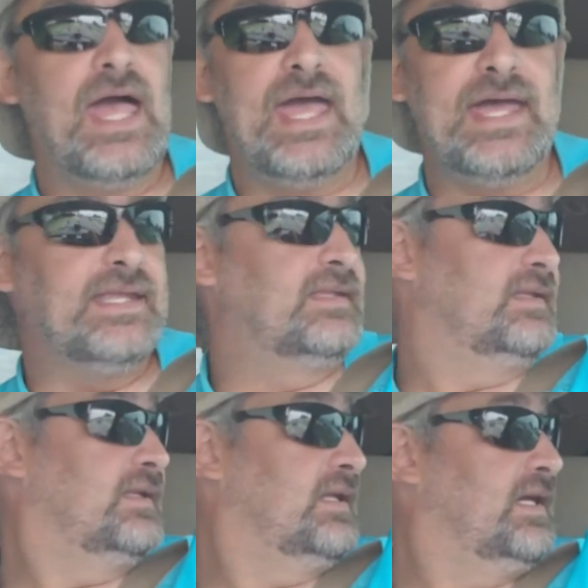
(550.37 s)

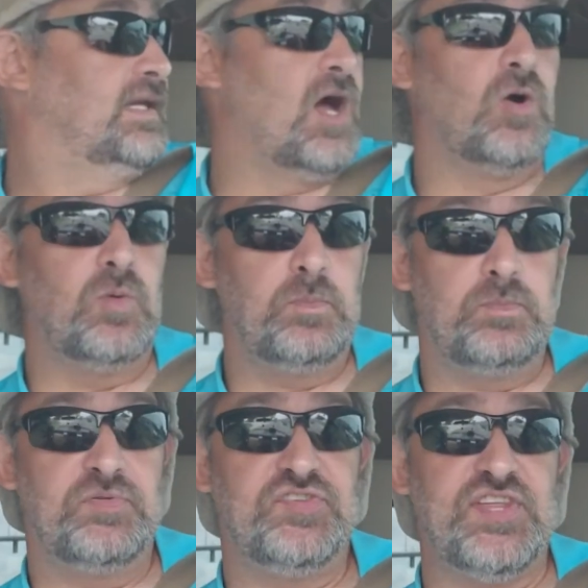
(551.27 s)

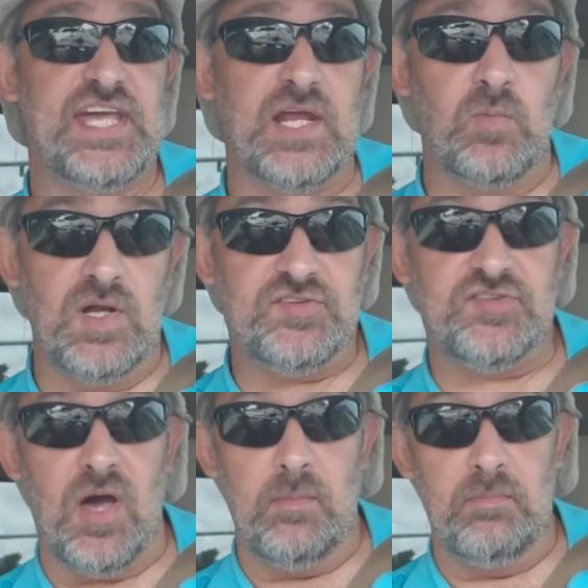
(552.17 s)
And, sticking with
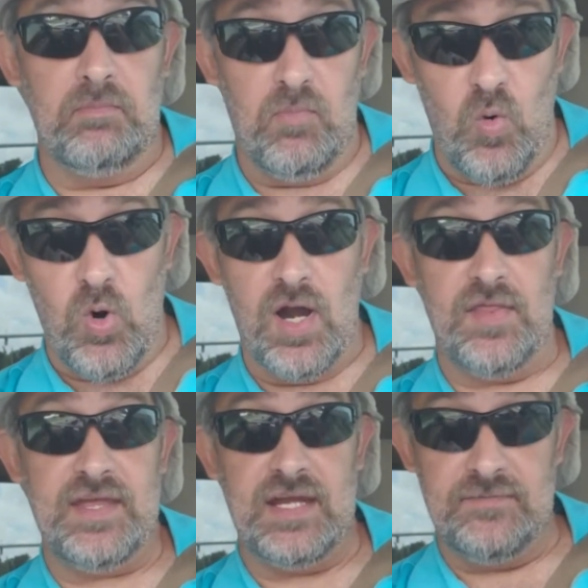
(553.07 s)
some more of
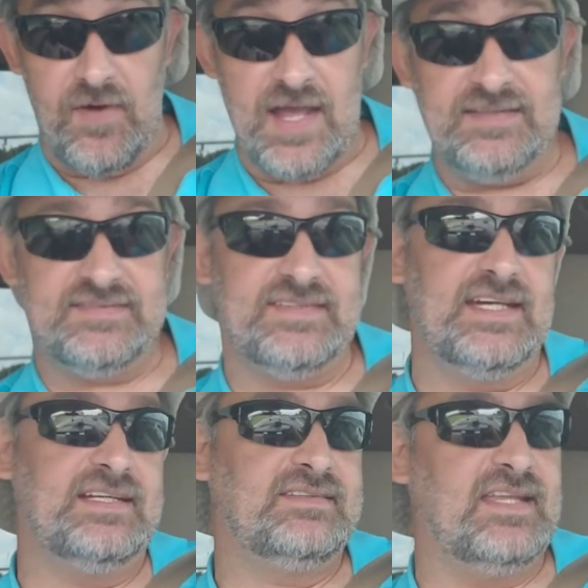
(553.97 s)
the advice
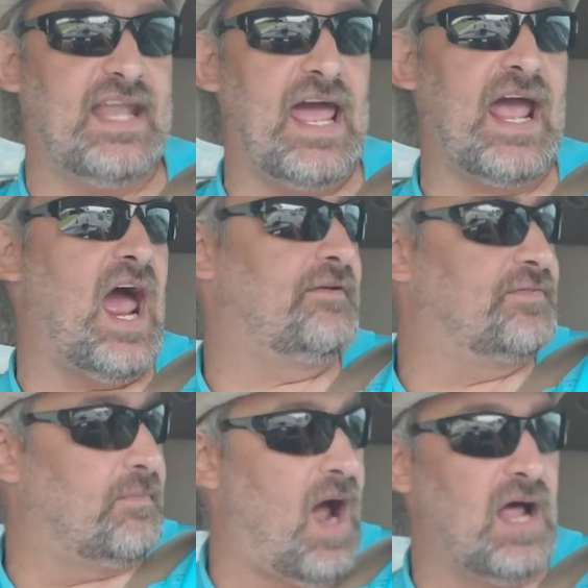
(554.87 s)
that I got
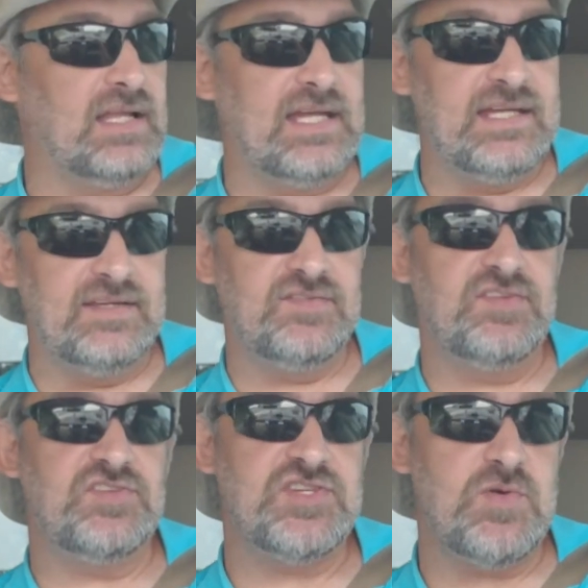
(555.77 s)
from Ollie is
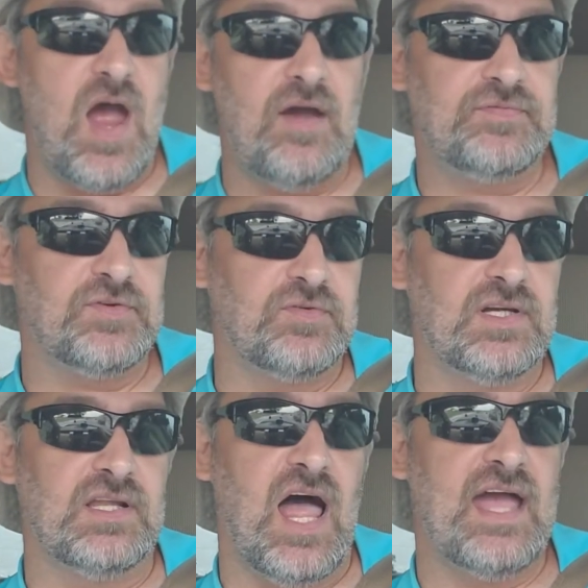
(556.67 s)
that you have to
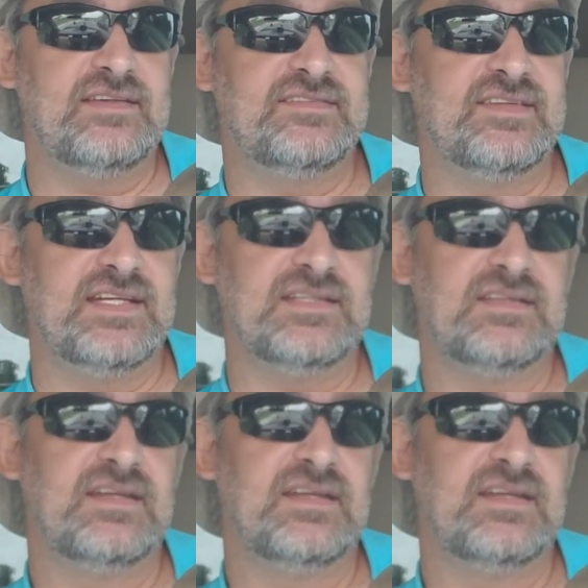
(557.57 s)
realize that